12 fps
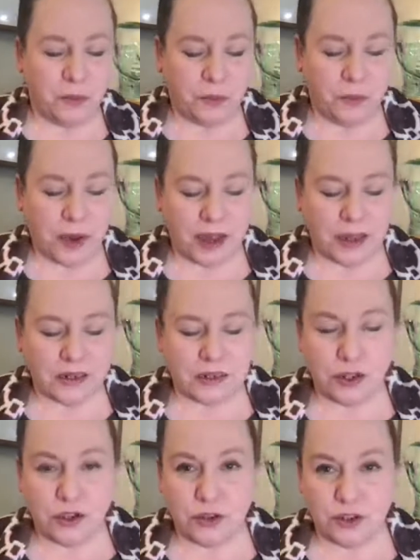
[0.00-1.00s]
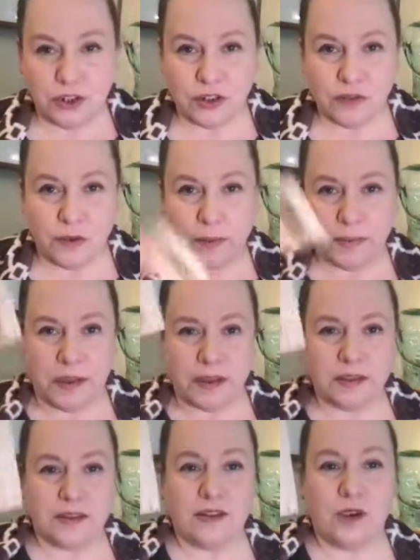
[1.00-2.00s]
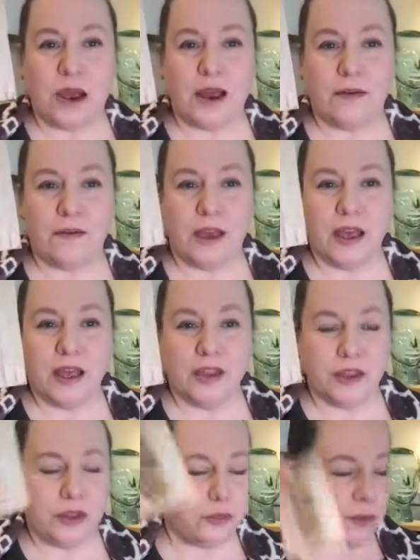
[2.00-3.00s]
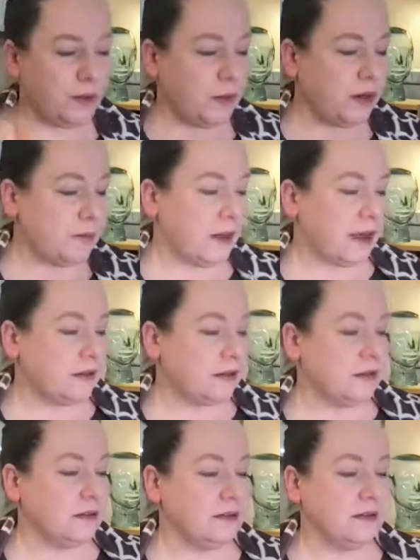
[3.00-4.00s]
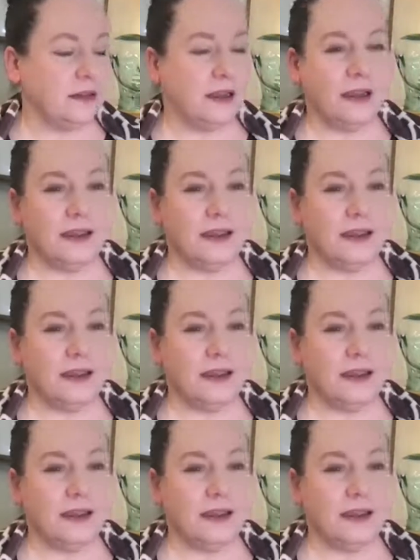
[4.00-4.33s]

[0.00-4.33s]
what you can choose from is you have the 3 wooden buttons,